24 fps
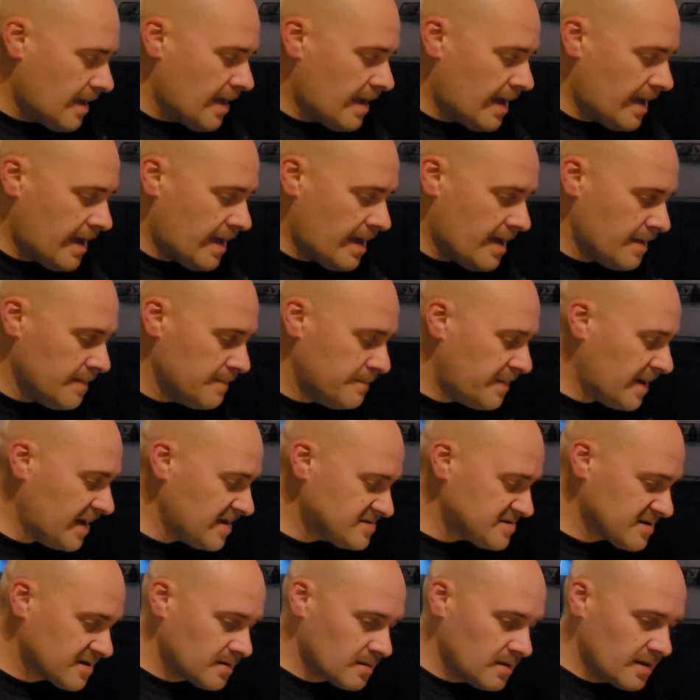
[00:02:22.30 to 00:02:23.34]
And
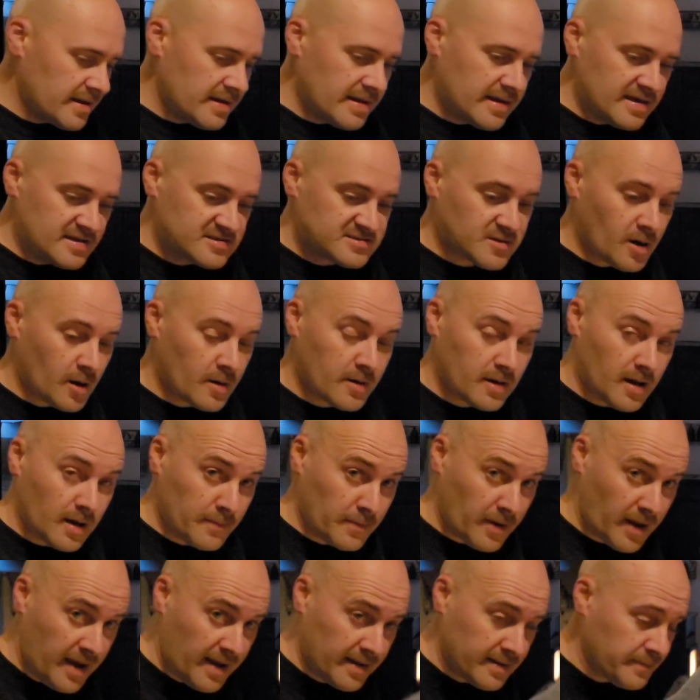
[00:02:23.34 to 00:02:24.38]
basically, to get started, I'm
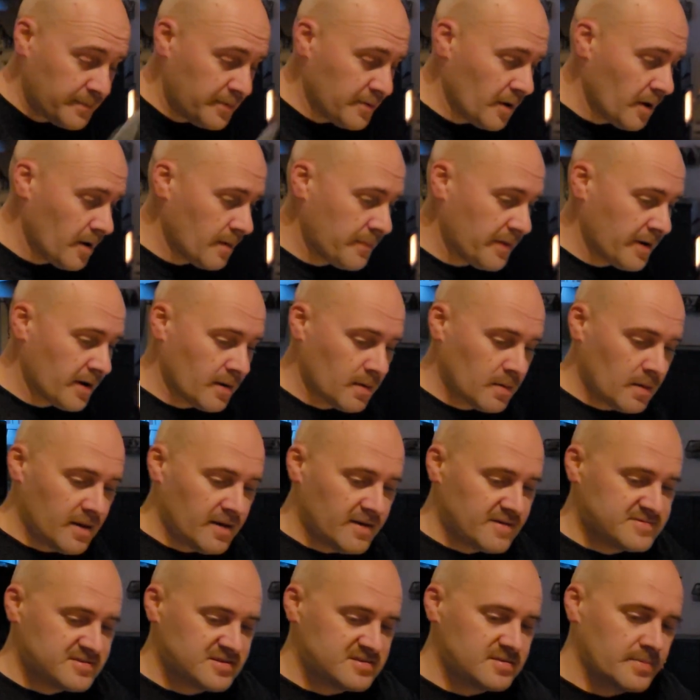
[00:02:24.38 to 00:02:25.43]
going to have to put on a pair of
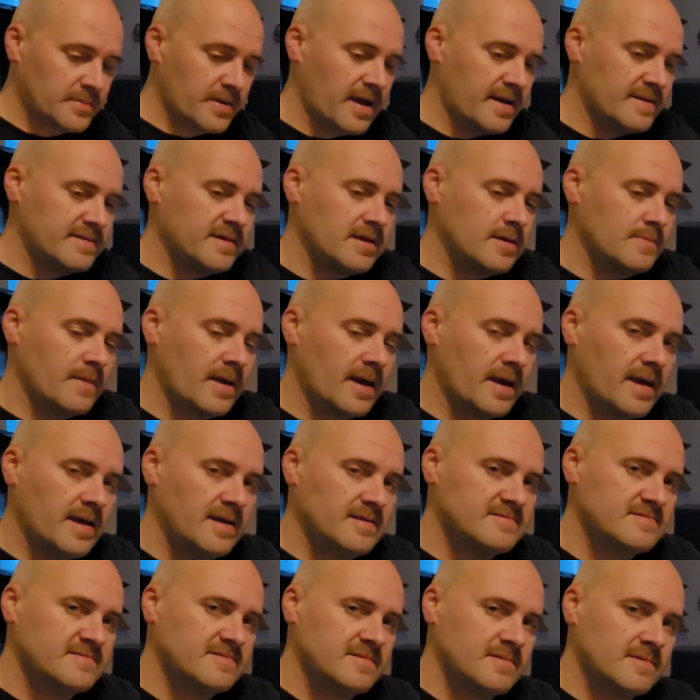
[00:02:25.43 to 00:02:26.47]
gloves because I'm going to have to get my
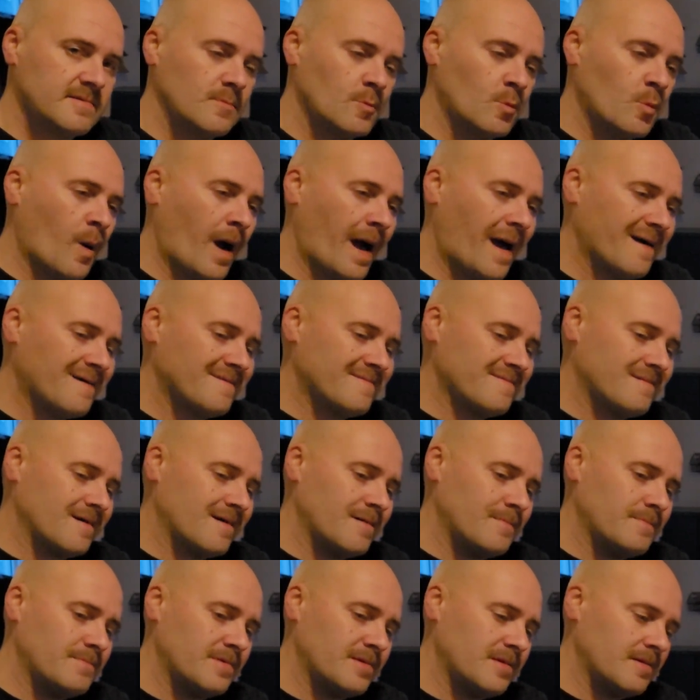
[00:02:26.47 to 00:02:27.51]
hands waxed
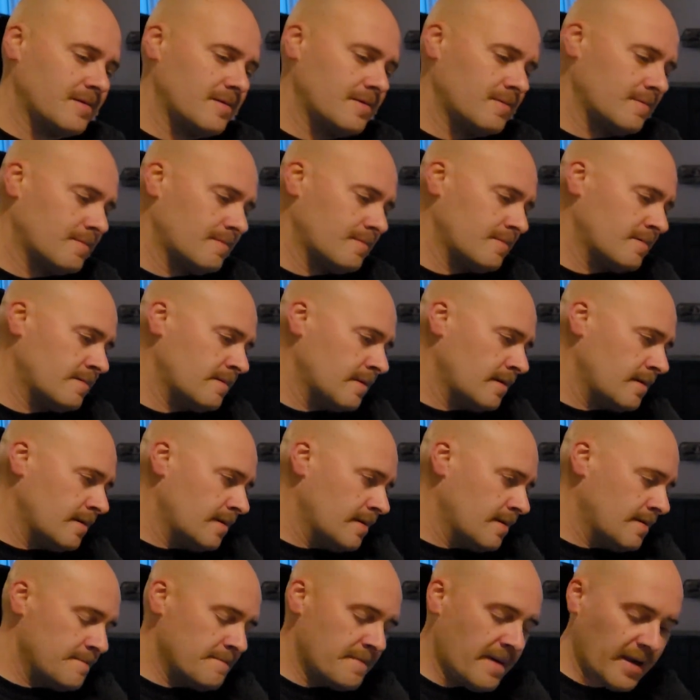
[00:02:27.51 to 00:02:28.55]
up to
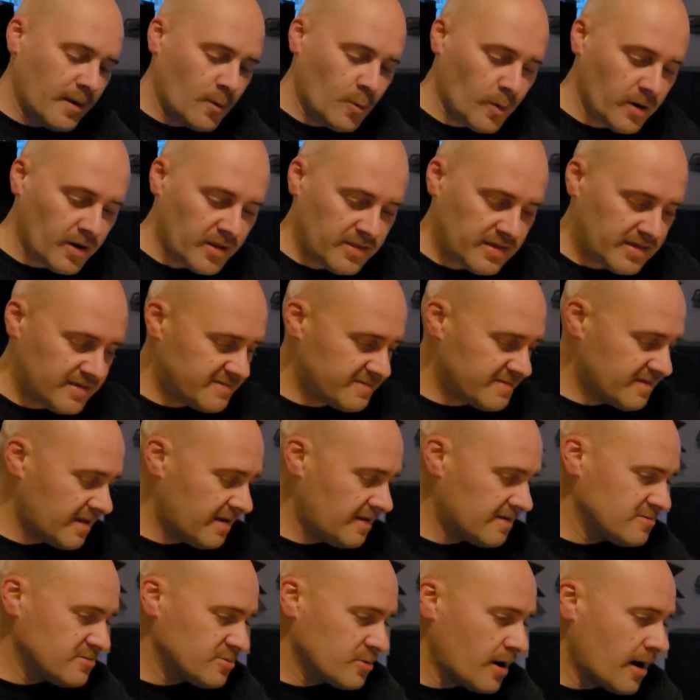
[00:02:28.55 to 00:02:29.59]
make one of these
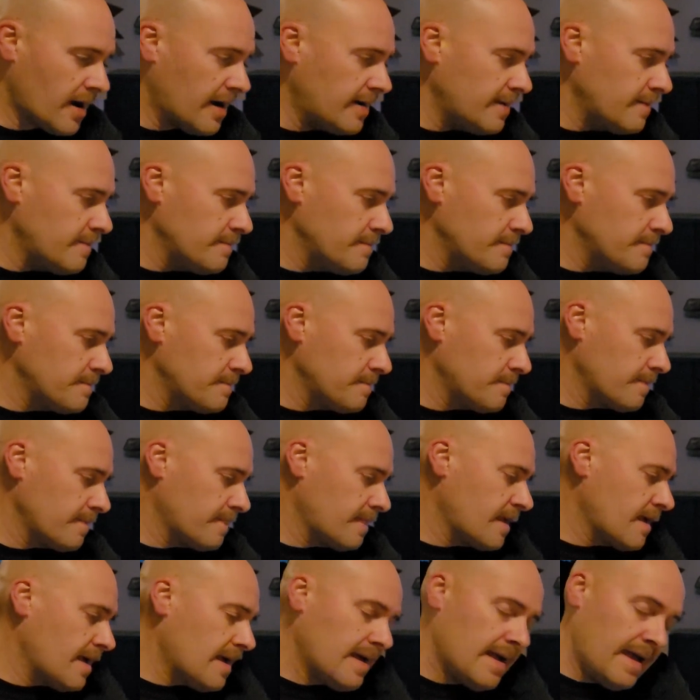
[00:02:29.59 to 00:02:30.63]
things right.
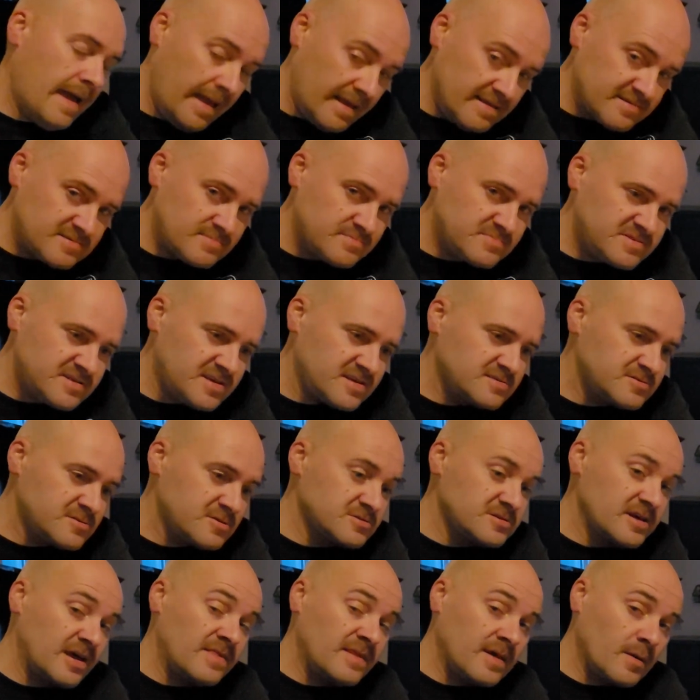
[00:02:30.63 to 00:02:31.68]
And some
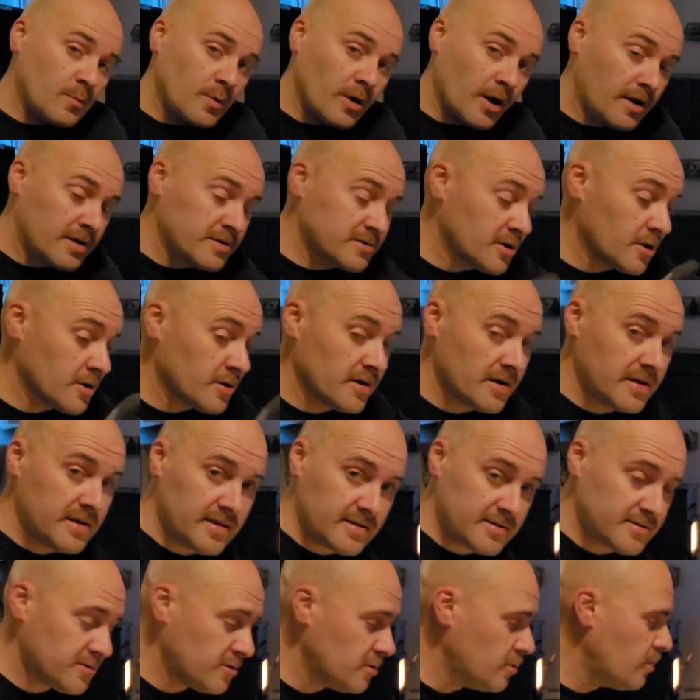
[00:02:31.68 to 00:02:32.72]
scissors. And then we're going to turn it
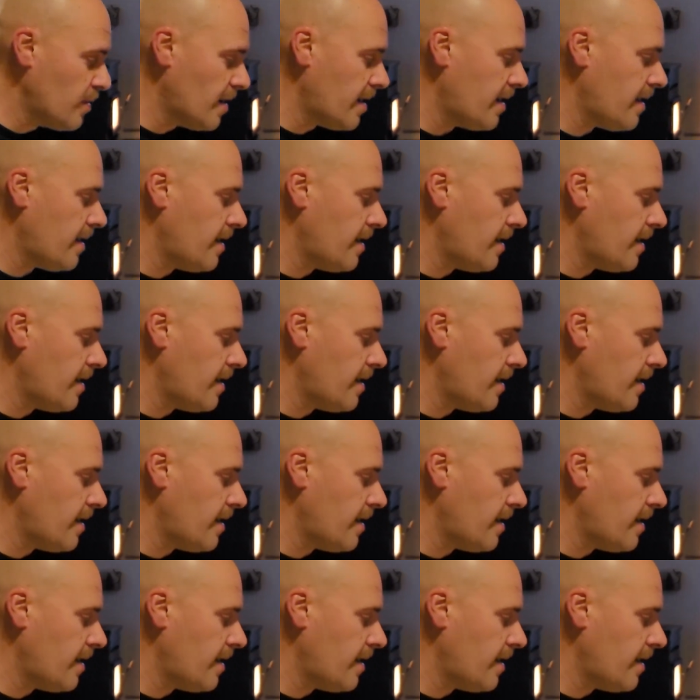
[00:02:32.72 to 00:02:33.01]
into